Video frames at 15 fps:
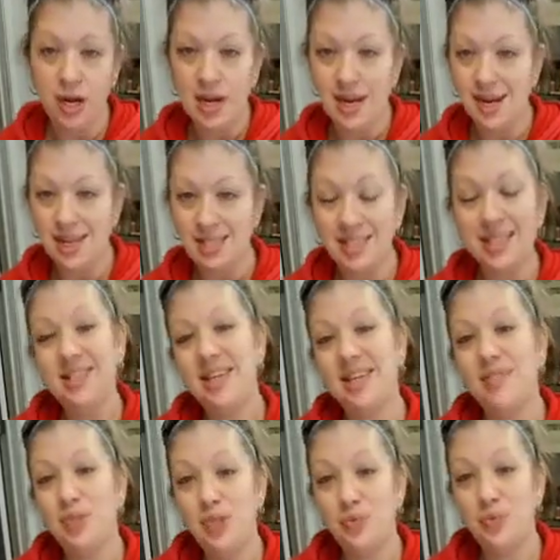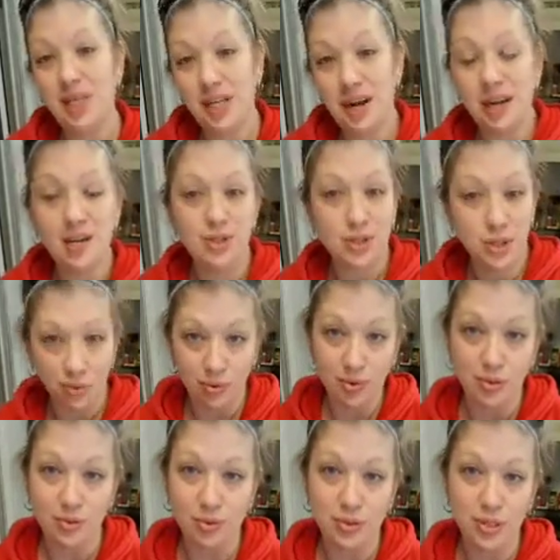It's enough to really kind of soak
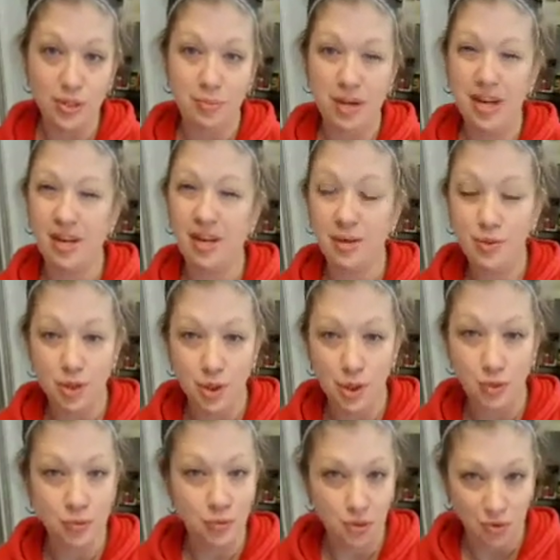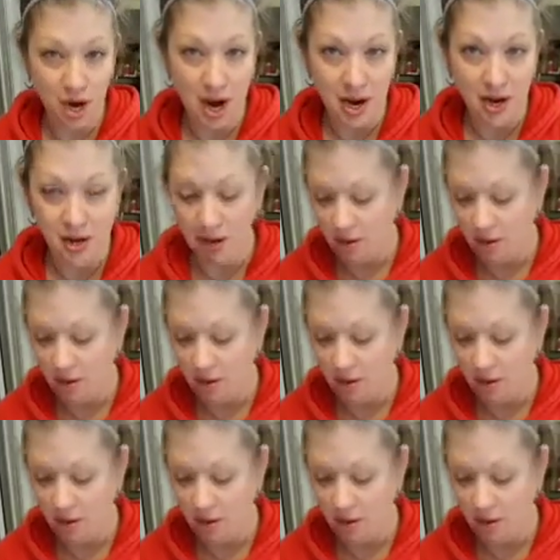through to make it not too dry.